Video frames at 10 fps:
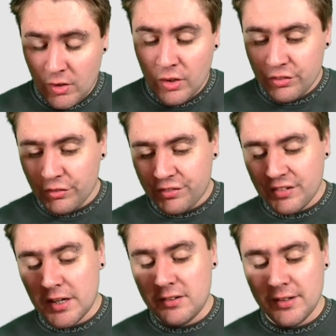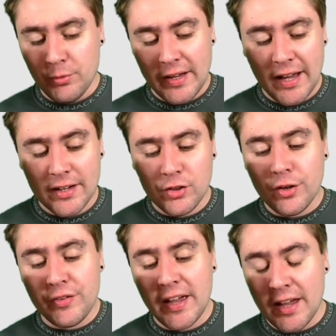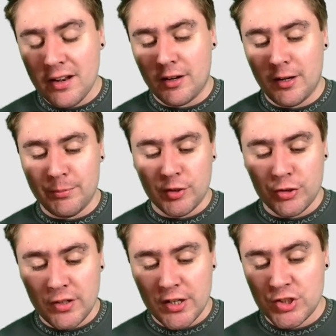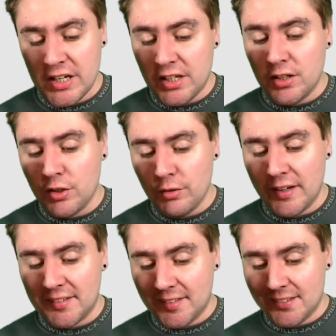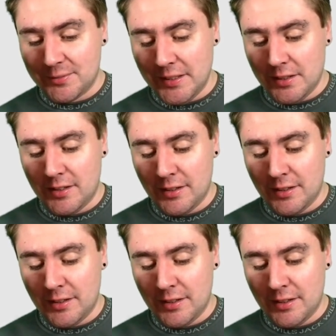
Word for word: So sadly, we had another helicopter crash in the U S this week.